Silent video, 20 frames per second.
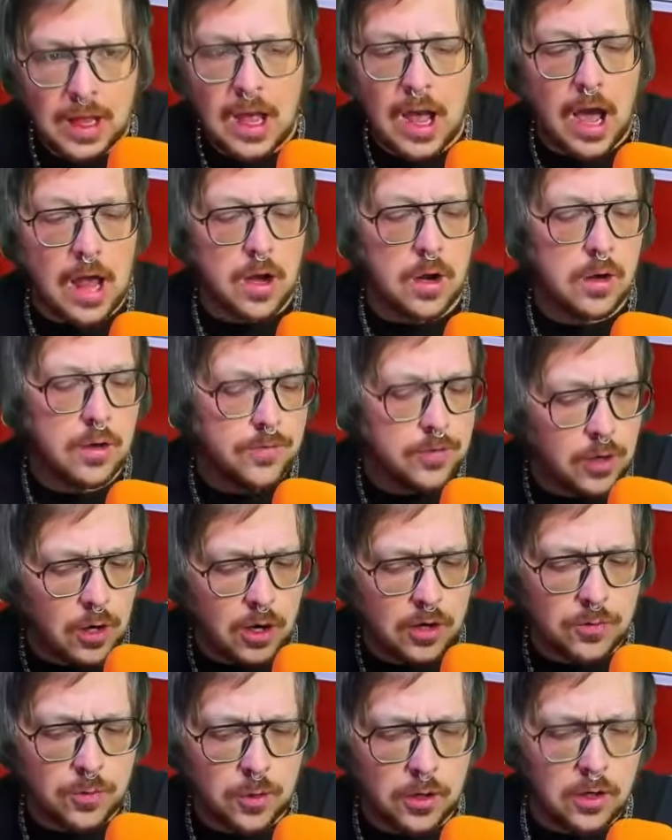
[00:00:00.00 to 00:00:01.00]
I don't know if the
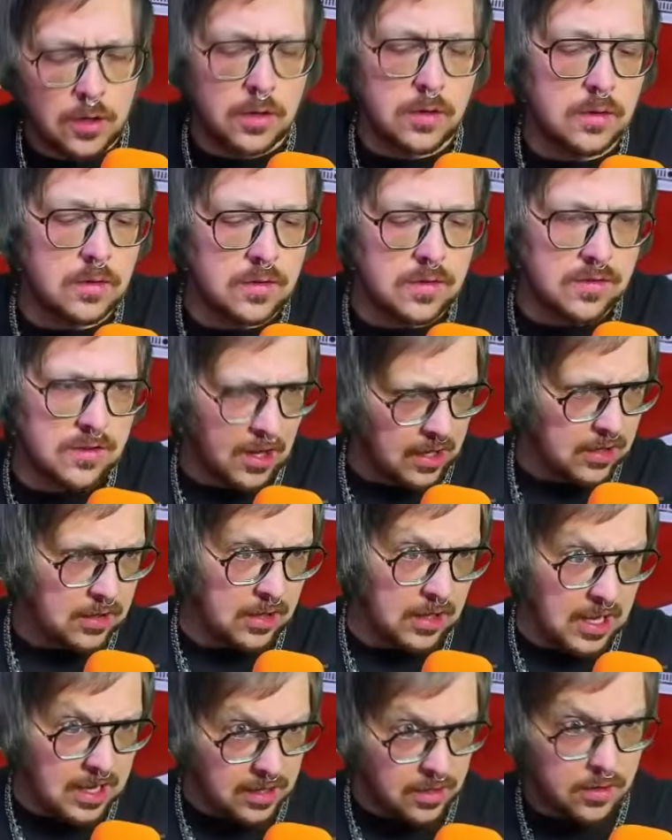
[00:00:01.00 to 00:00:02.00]
cards were designed
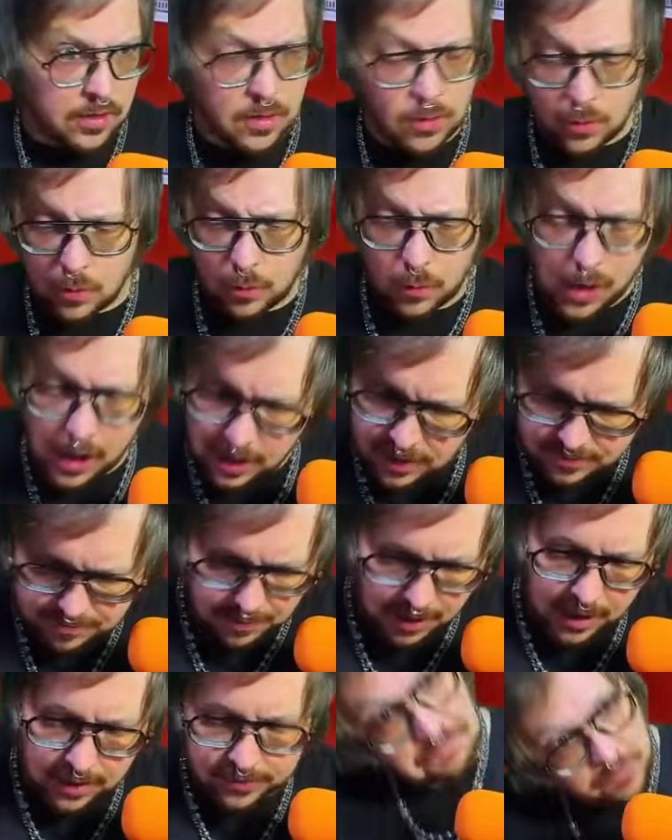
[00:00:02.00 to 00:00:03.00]
later or what,
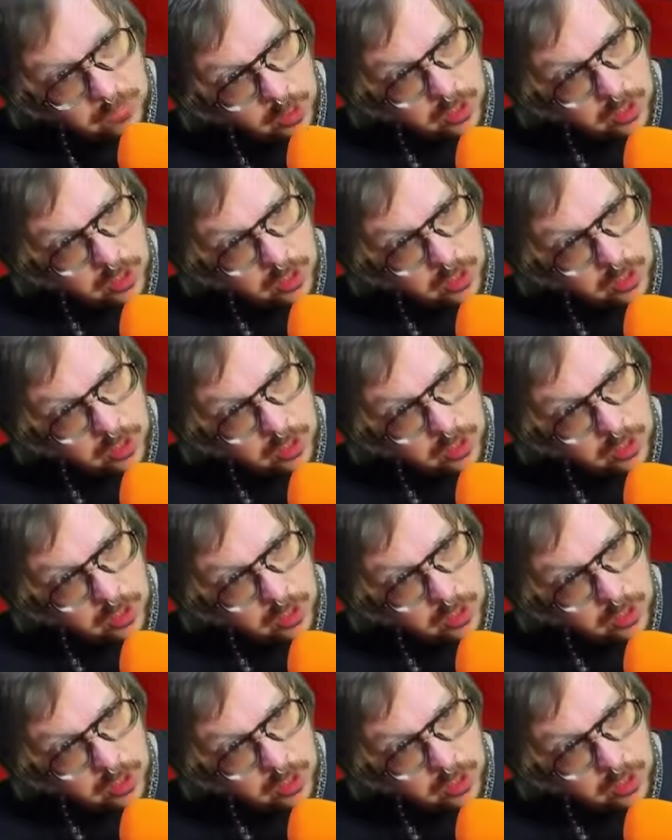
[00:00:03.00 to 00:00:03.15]
but